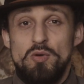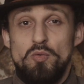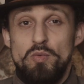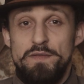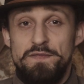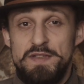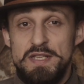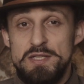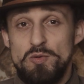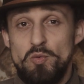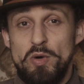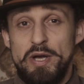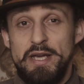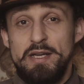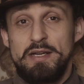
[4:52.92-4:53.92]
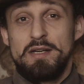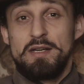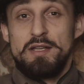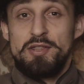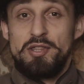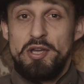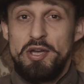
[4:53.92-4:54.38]
With this way,
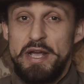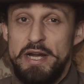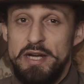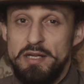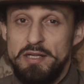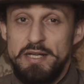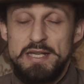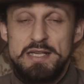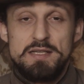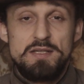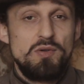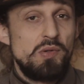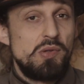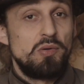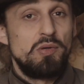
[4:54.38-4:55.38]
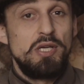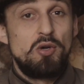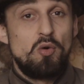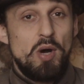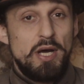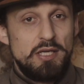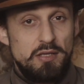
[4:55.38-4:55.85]
the hair is usually
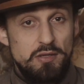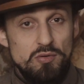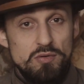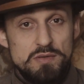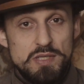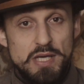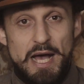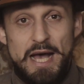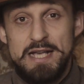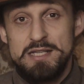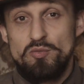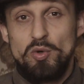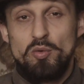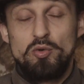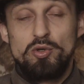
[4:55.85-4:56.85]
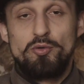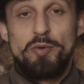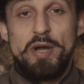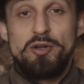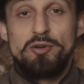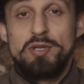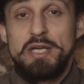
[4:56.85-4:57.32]
quite loose, as we would
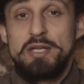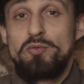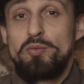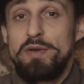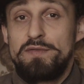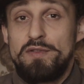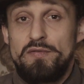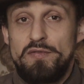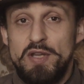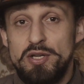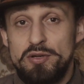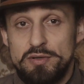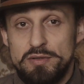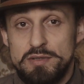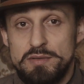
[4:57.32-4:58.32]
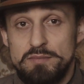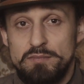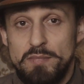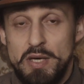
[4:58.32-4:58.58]
regulate with the fingers.